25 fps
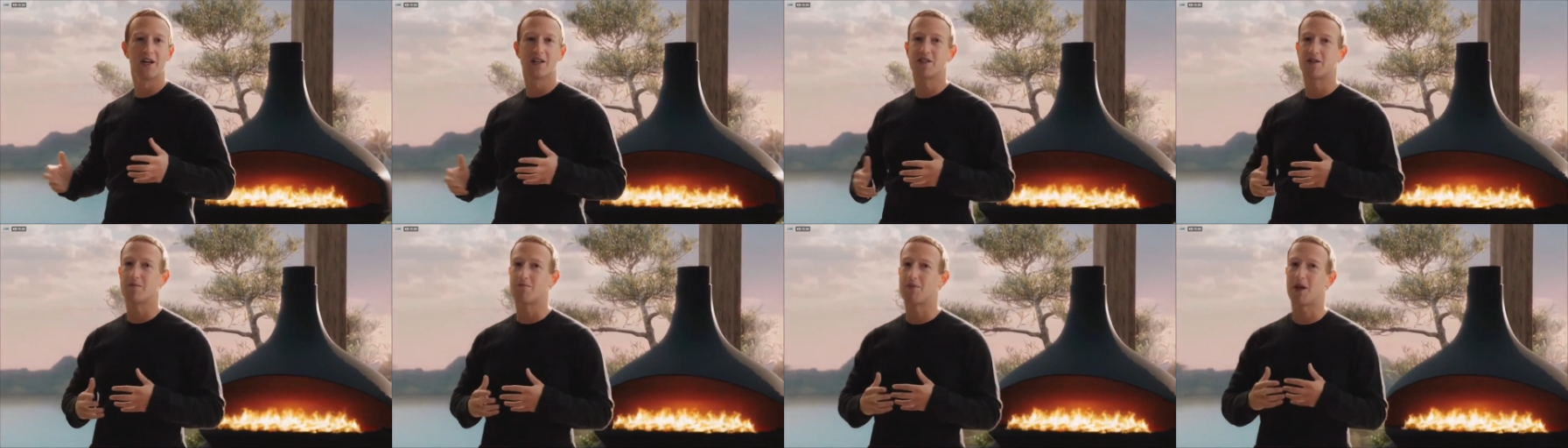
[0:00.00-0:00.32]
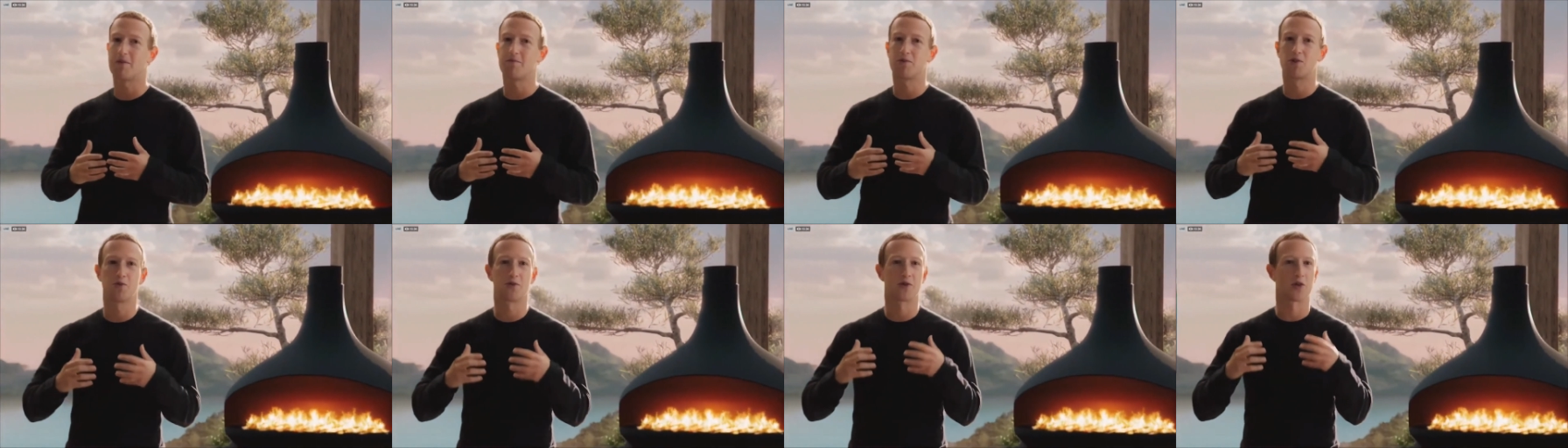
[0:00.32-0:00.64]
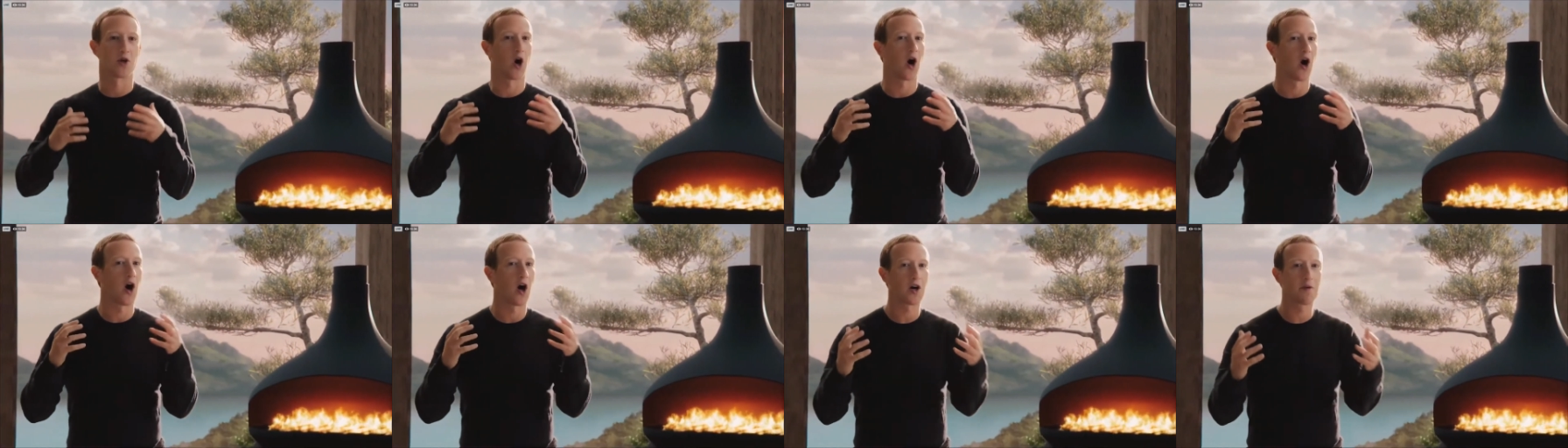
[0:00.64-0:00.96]
sometimes
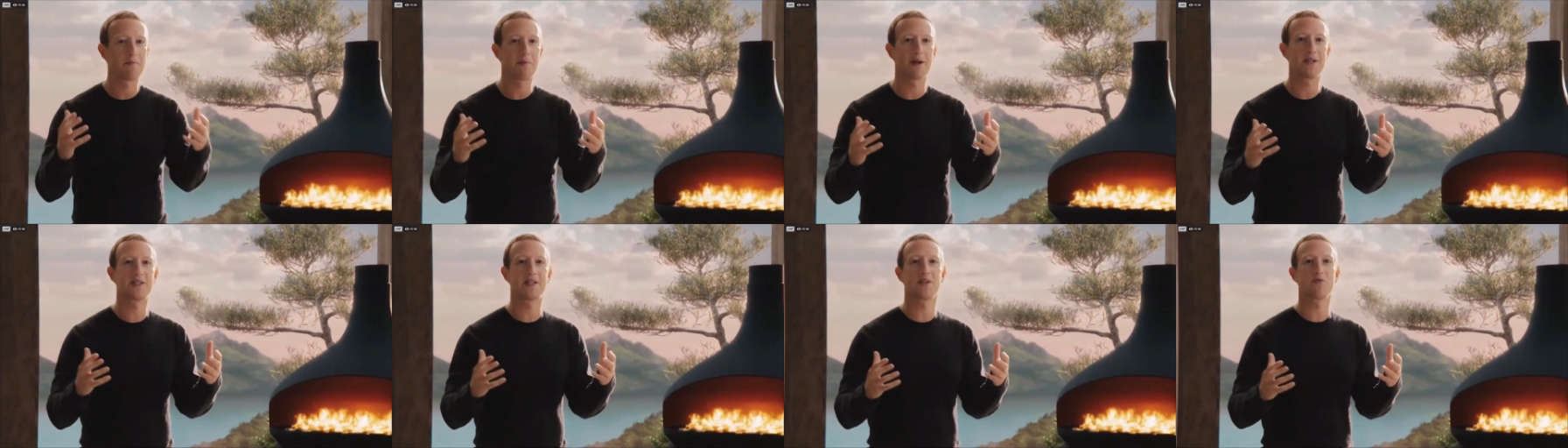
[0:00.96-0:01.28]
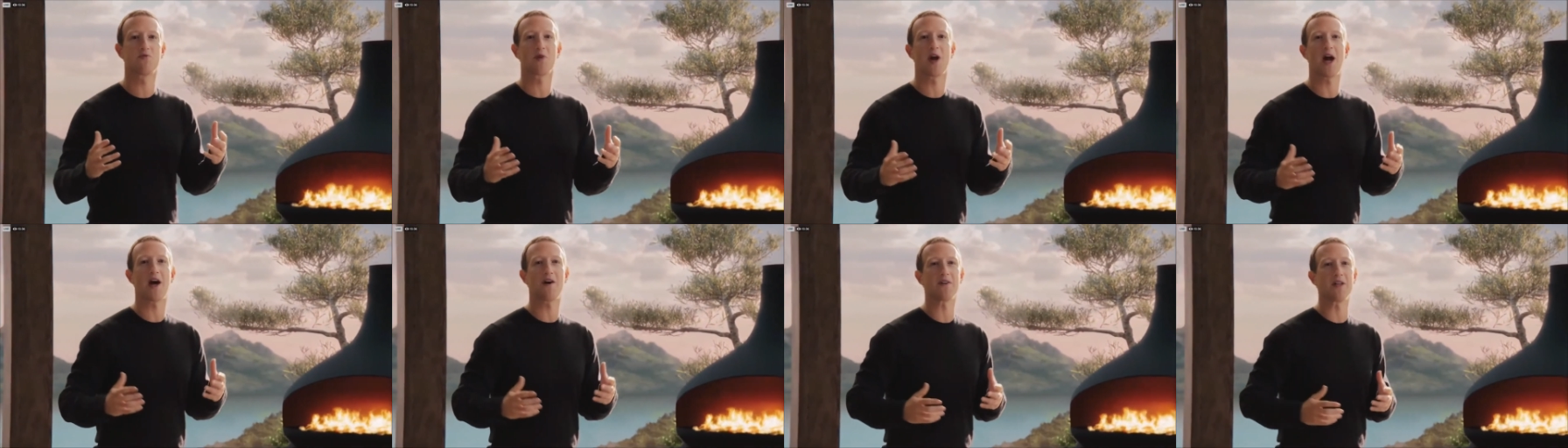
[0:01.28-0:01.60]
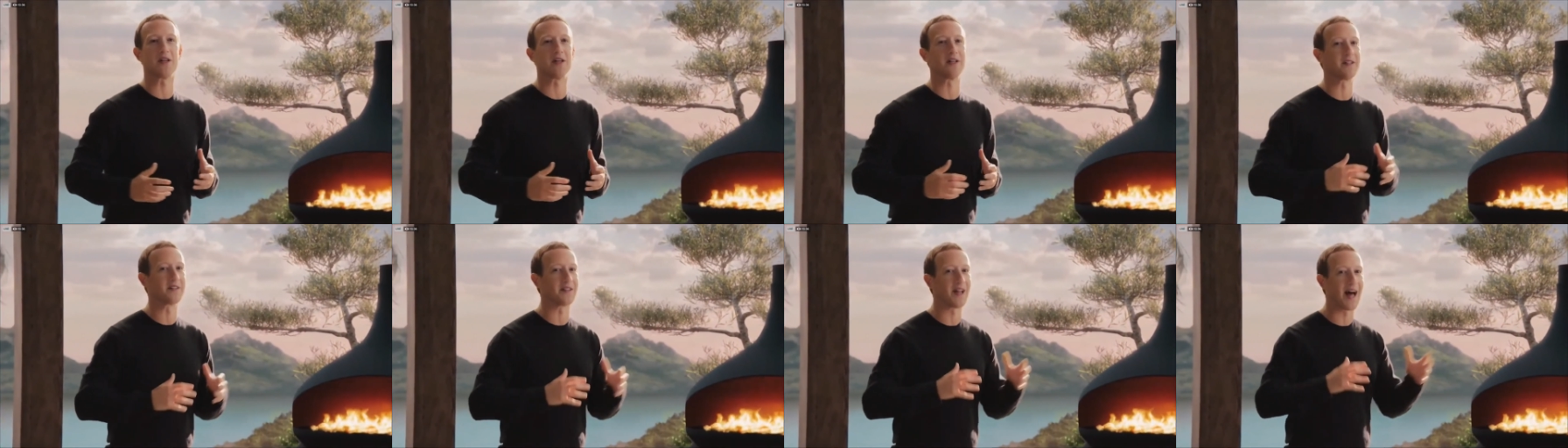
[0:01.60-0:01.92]
using augmented
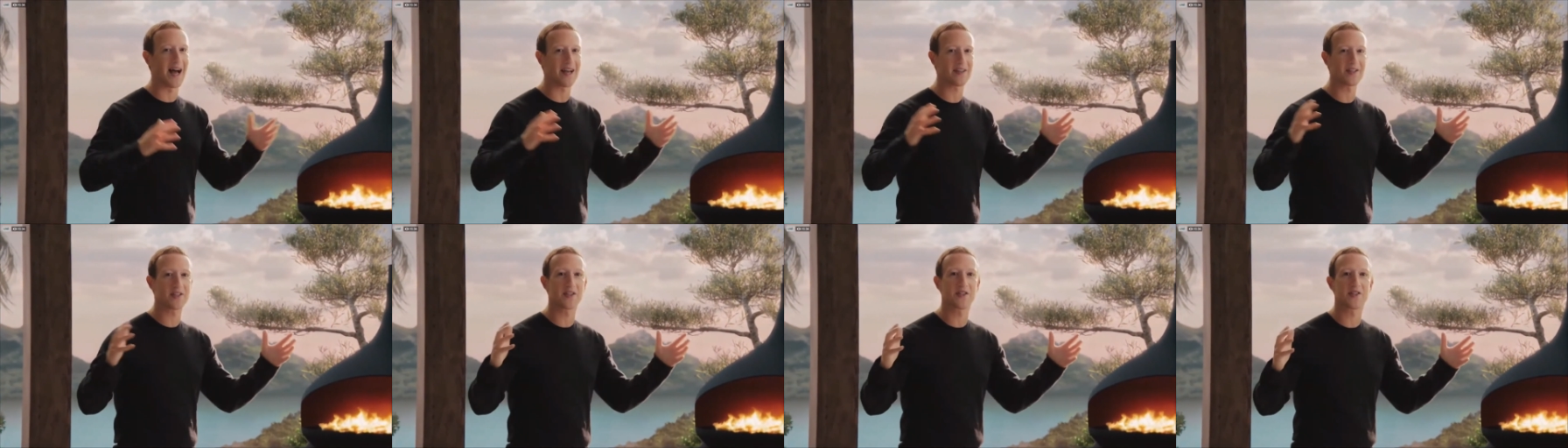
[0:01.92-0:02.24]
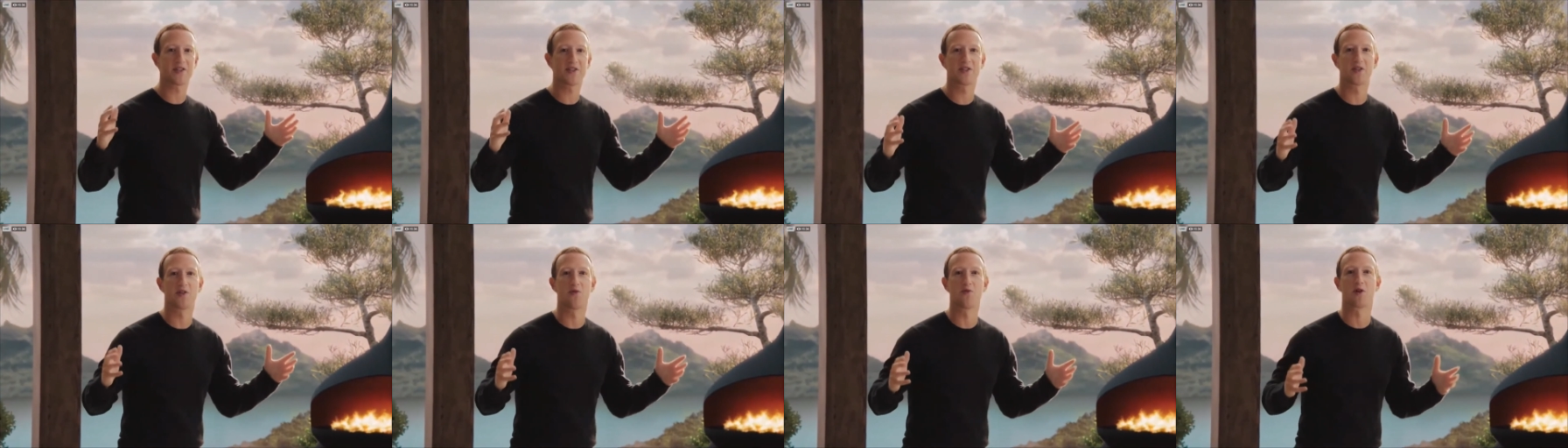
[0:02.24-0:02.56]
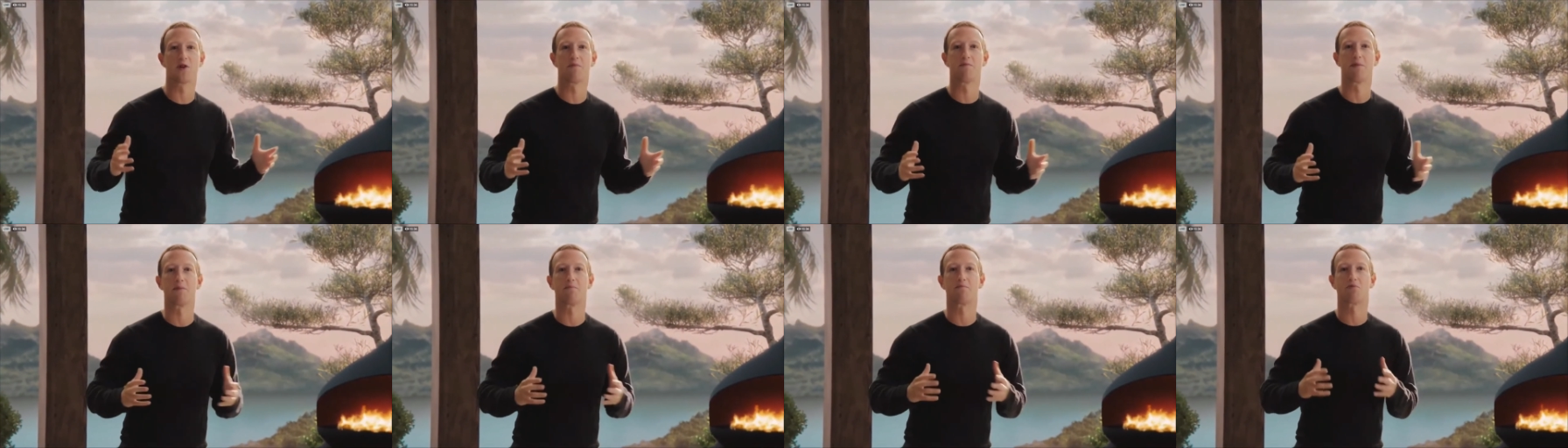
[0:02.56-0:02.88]
reality glasses so you
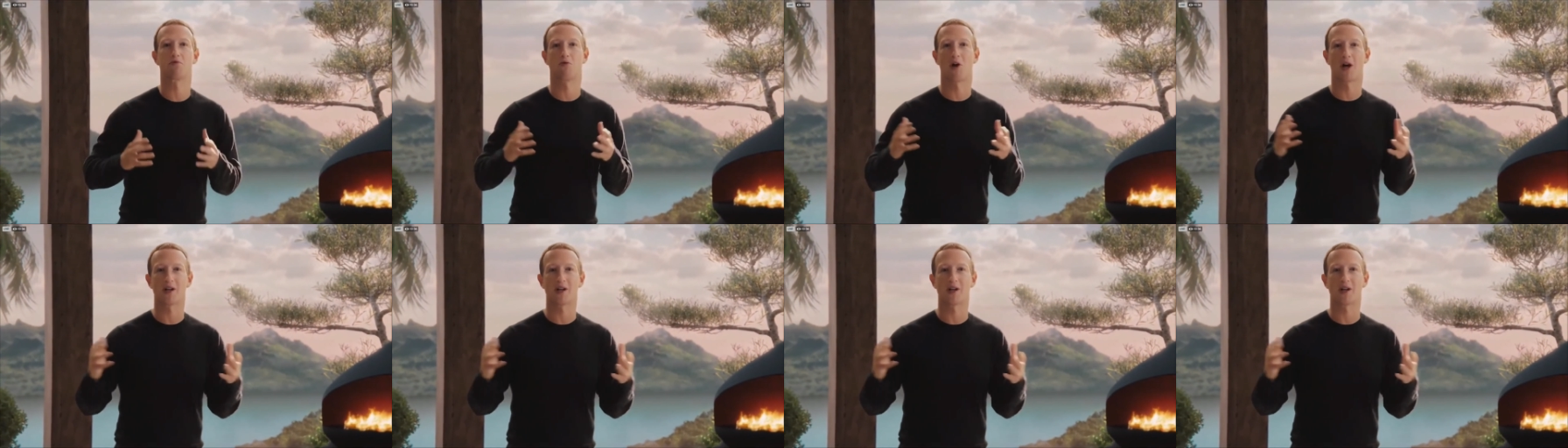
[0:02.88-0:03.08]
can be